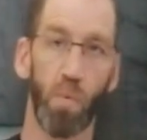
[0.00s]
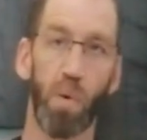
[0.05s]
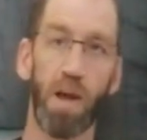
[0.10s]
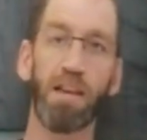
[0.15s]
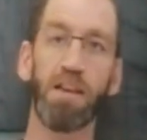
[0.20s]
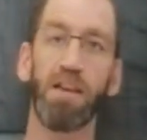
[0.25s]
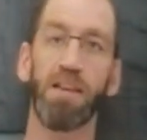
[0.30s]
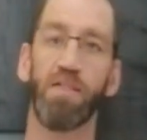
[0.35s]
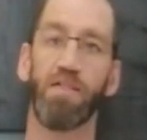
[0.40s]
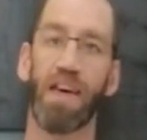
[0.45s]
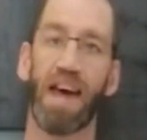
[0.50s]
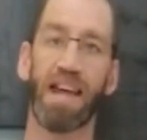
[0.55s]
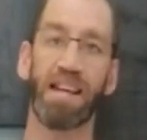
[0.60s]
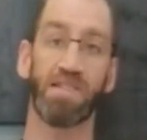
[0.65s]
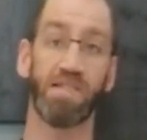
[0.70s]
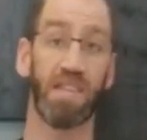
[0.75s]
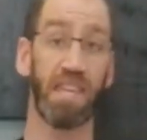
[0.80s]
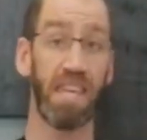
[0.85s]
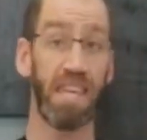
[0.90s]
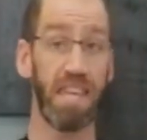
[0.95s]
when that
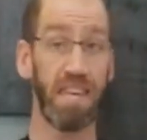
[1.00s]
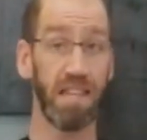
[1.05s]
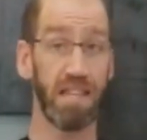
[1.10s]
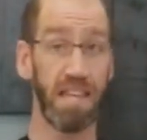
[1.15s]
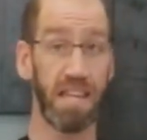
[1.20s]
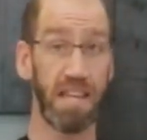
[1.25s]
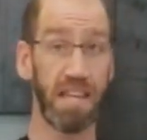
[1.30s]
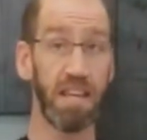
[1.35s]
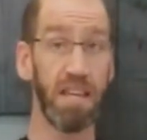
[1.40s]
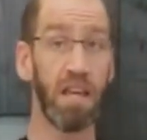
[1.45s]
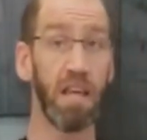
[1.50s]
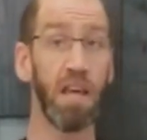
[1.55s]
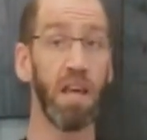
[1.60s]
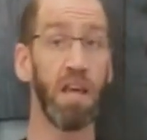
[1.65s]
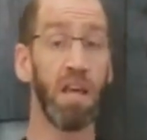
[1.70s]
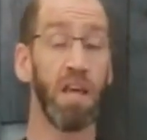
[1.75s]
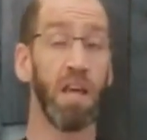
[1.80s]
is healing,